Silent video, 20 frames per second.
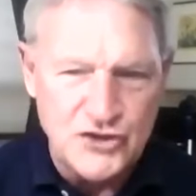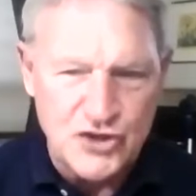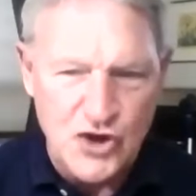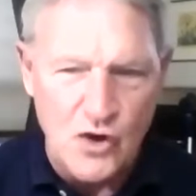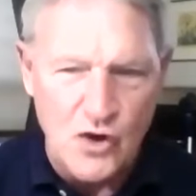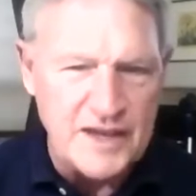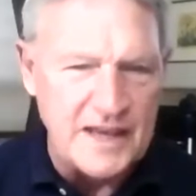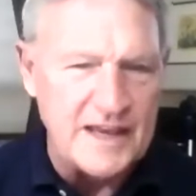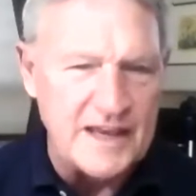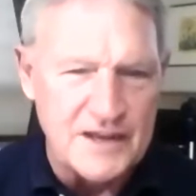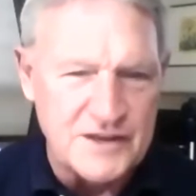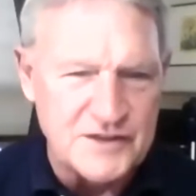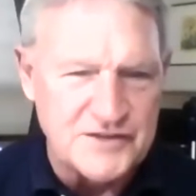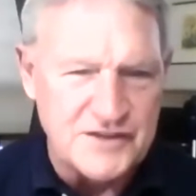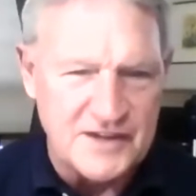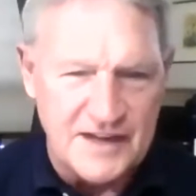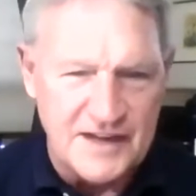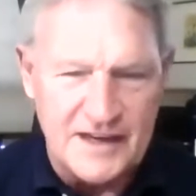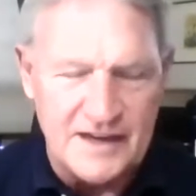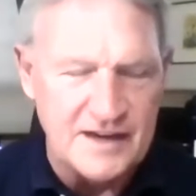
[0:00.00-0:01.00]
choking
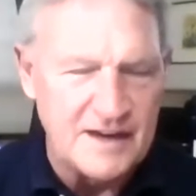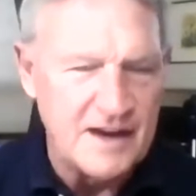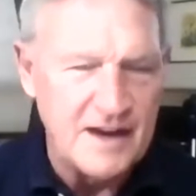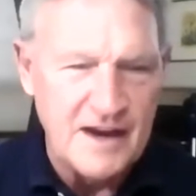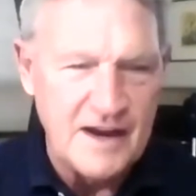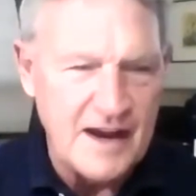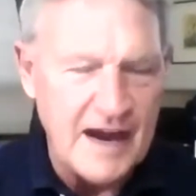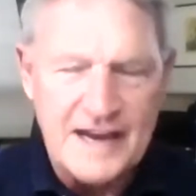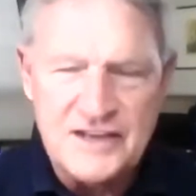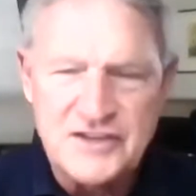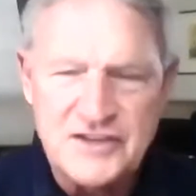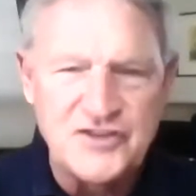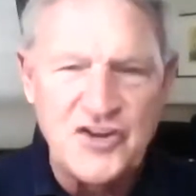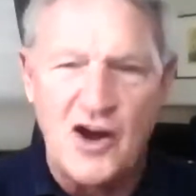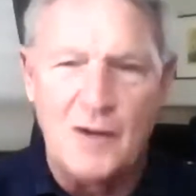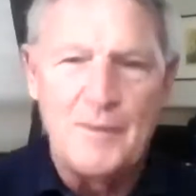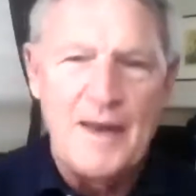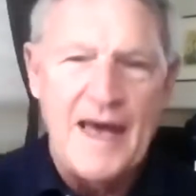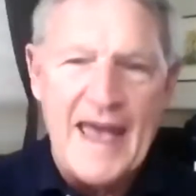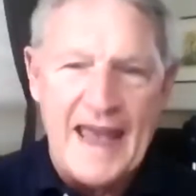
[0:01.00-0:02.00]
incident, I just
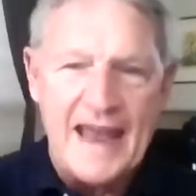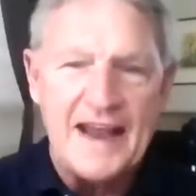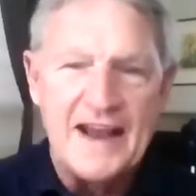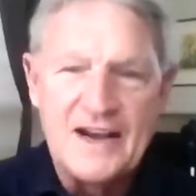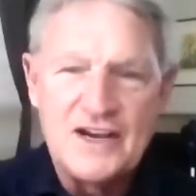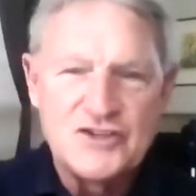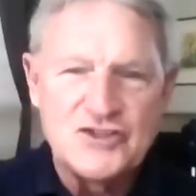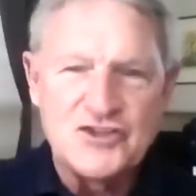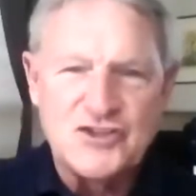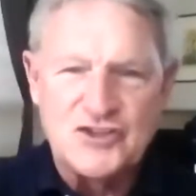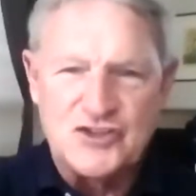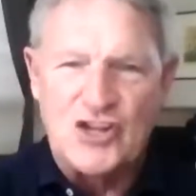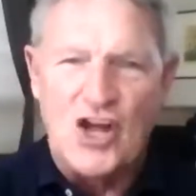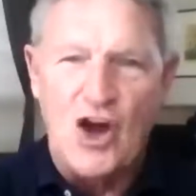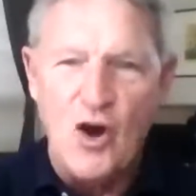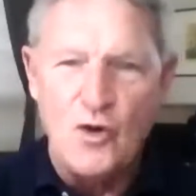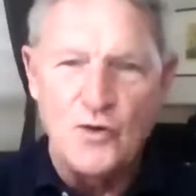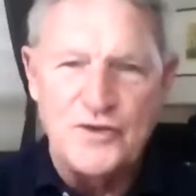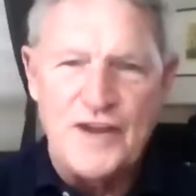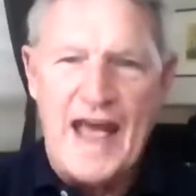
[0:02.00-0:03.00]
tell them, hey,
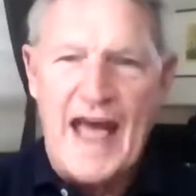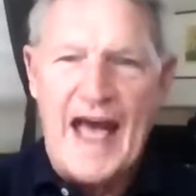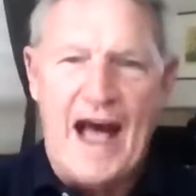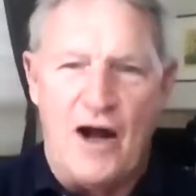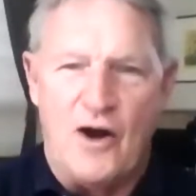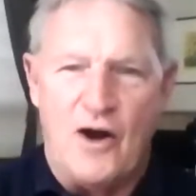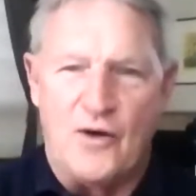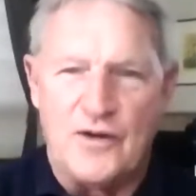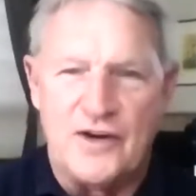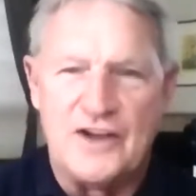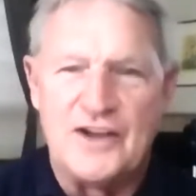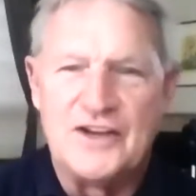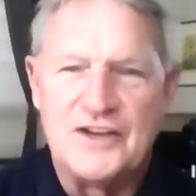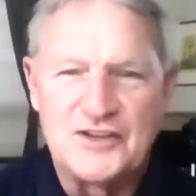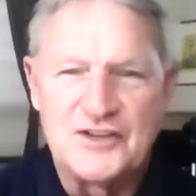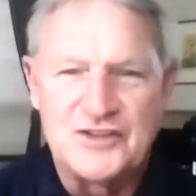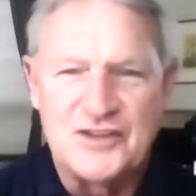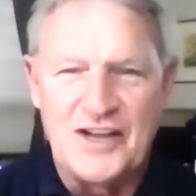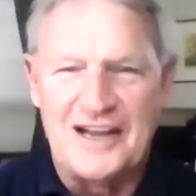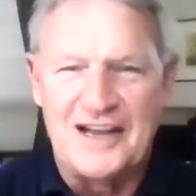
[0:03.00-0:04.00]
slow down.
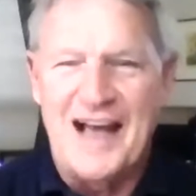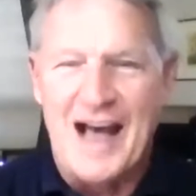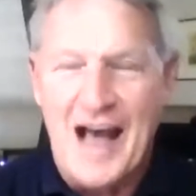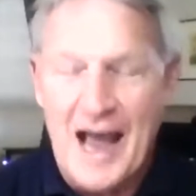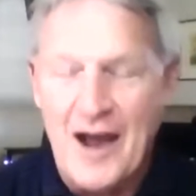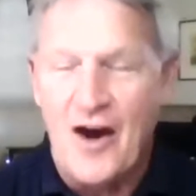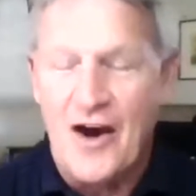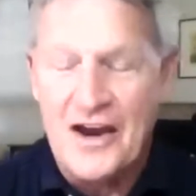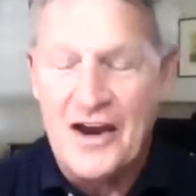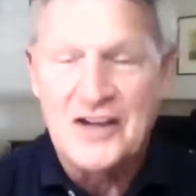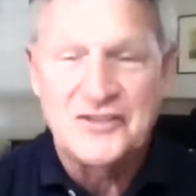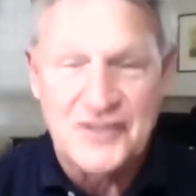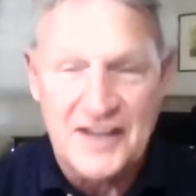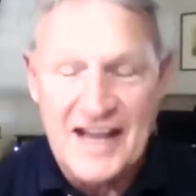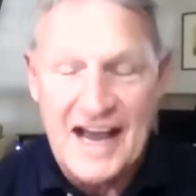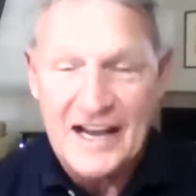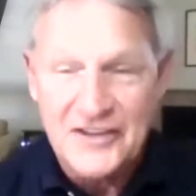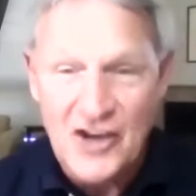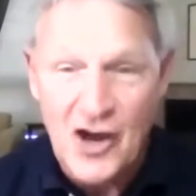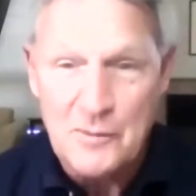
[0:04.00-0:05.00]

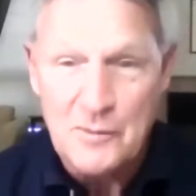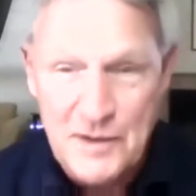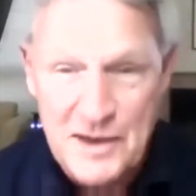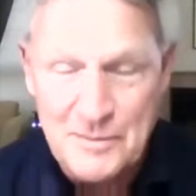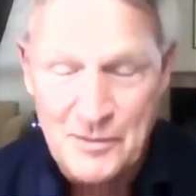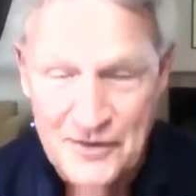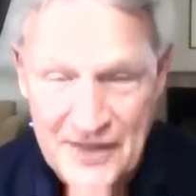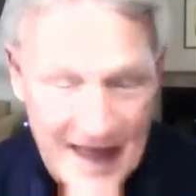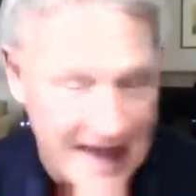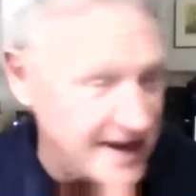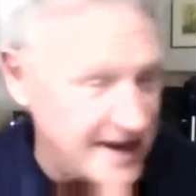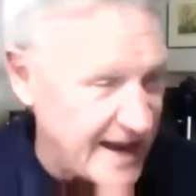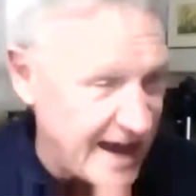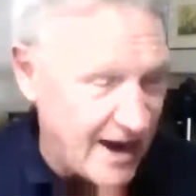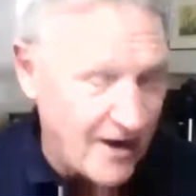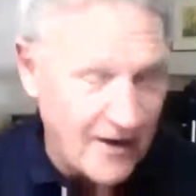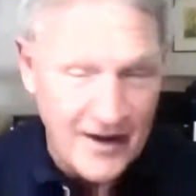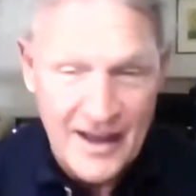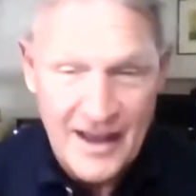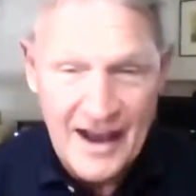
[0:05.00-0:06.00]
Honestly, I tell people that
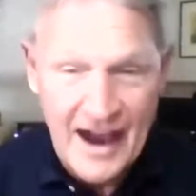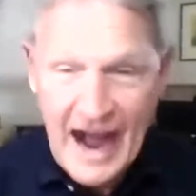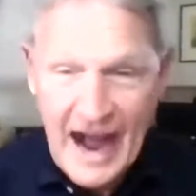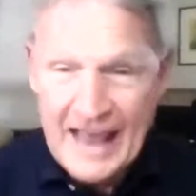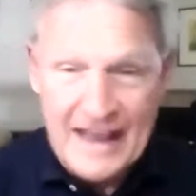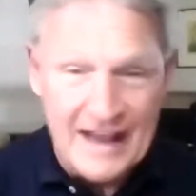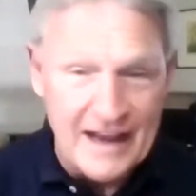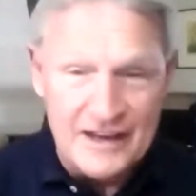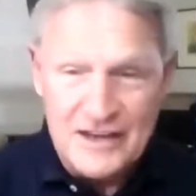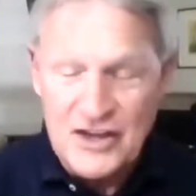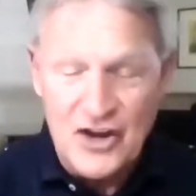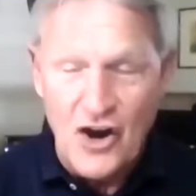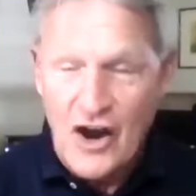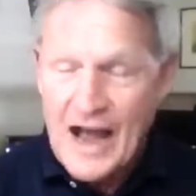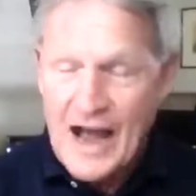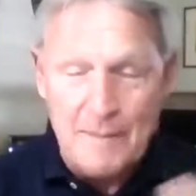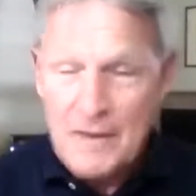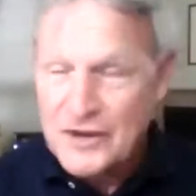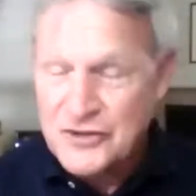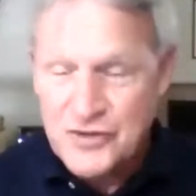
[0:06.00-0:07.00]
now.
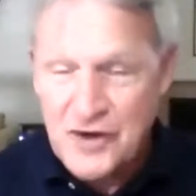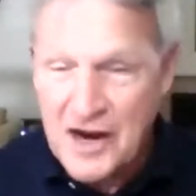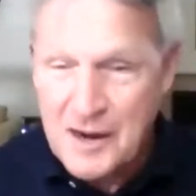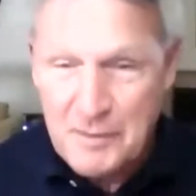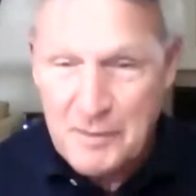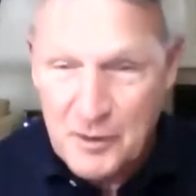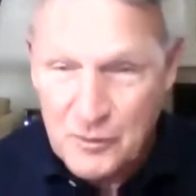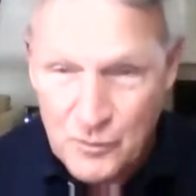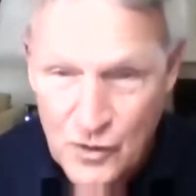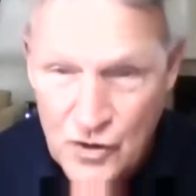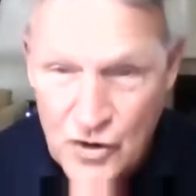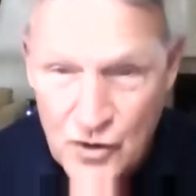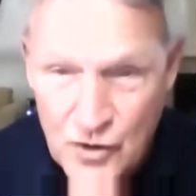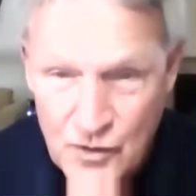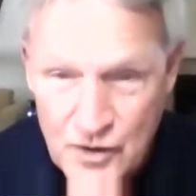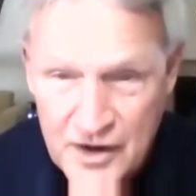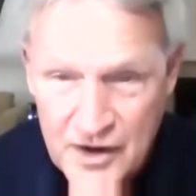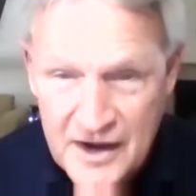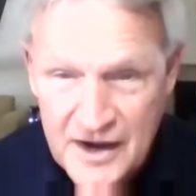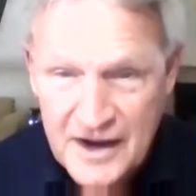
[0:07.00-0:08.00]
I'm not trying to be
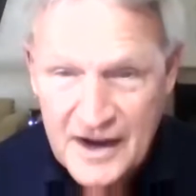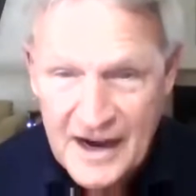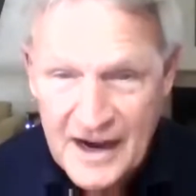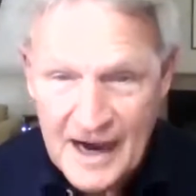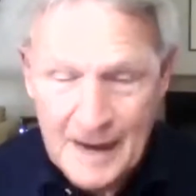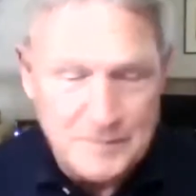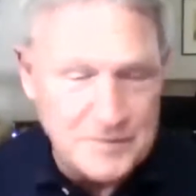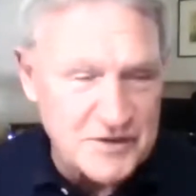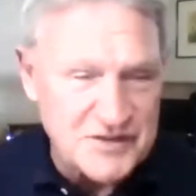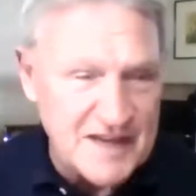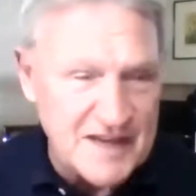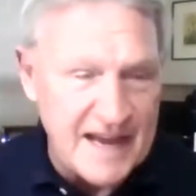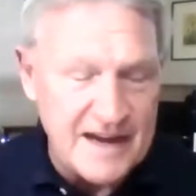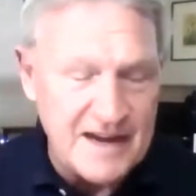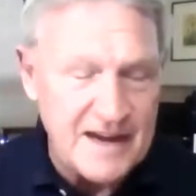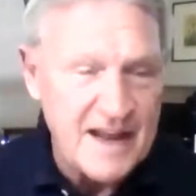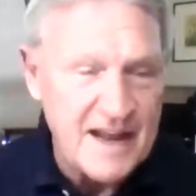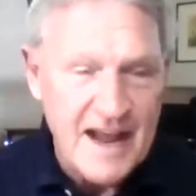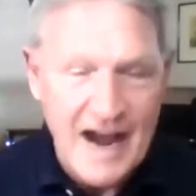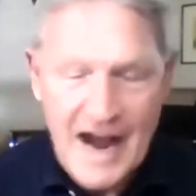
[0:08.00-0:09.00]
rude. I'm just
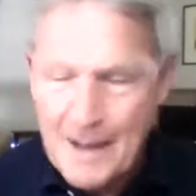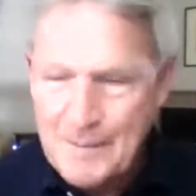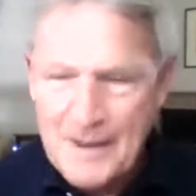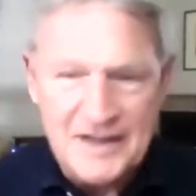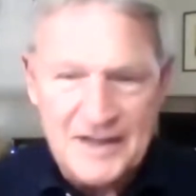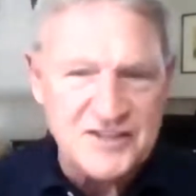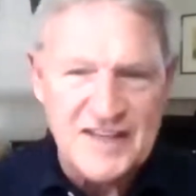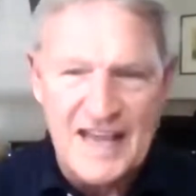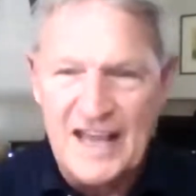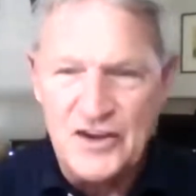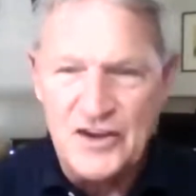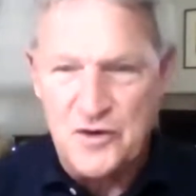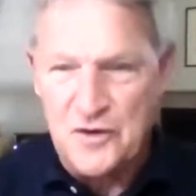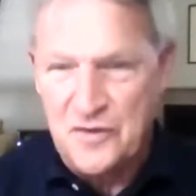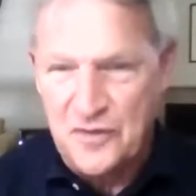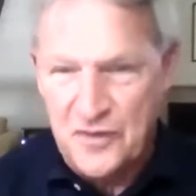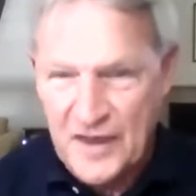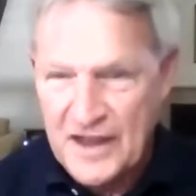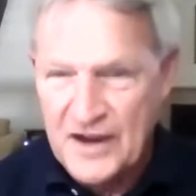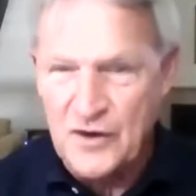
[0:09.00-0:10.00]
saying, I'm not saying
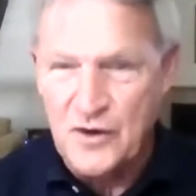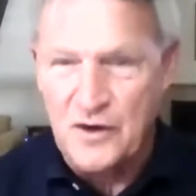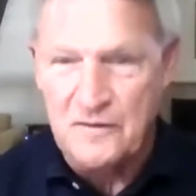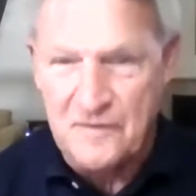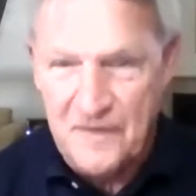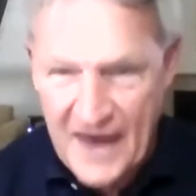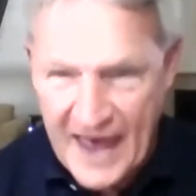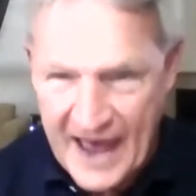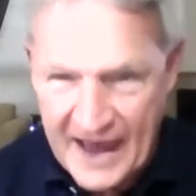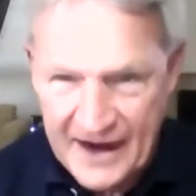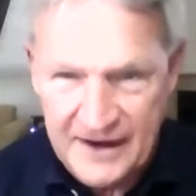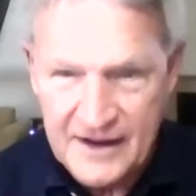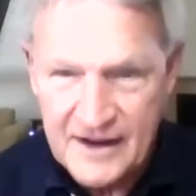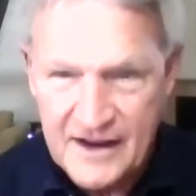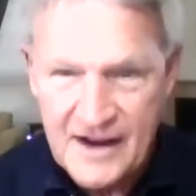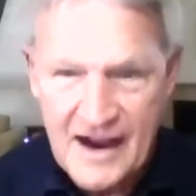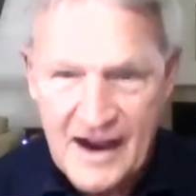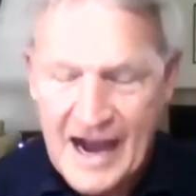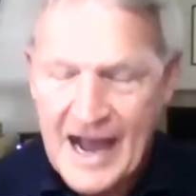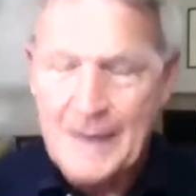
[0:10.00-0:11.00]
you're thin or fat.
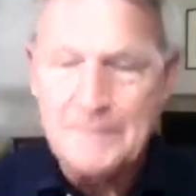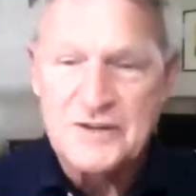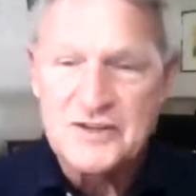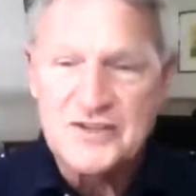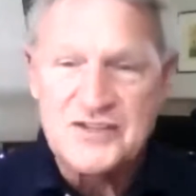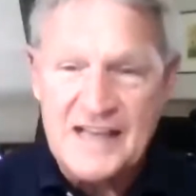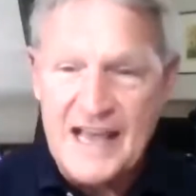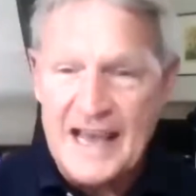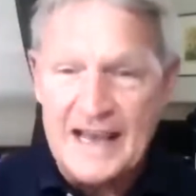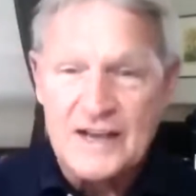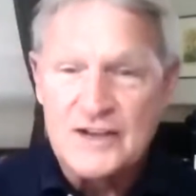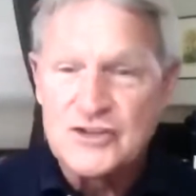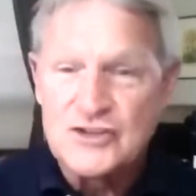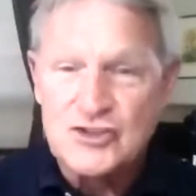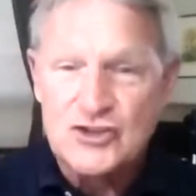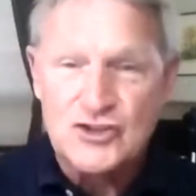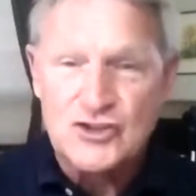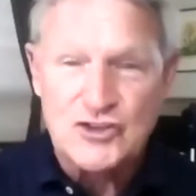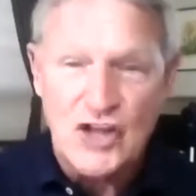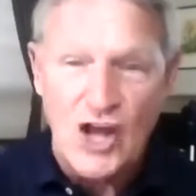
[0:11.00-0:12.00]
I'm just saying
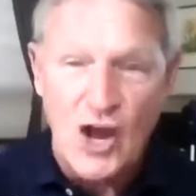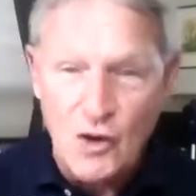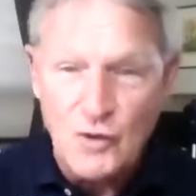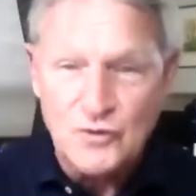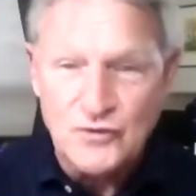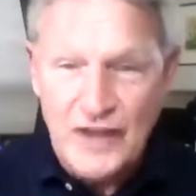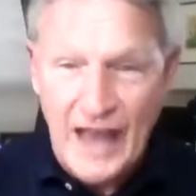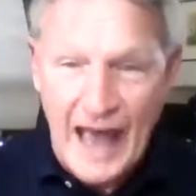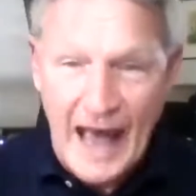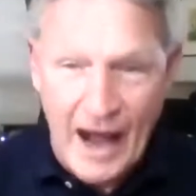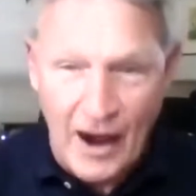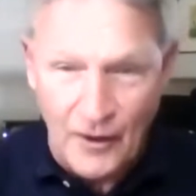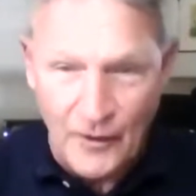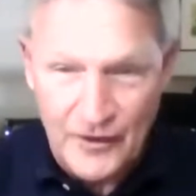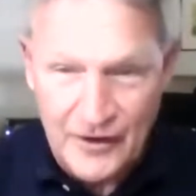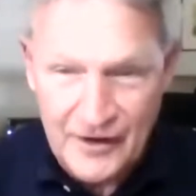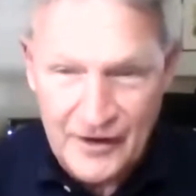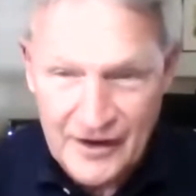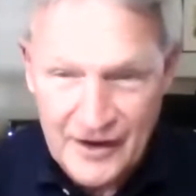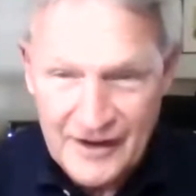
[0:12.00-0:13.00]
slow
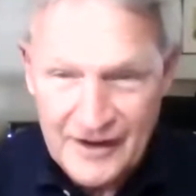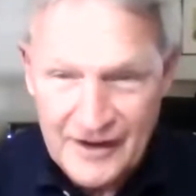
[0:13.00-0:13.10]
down,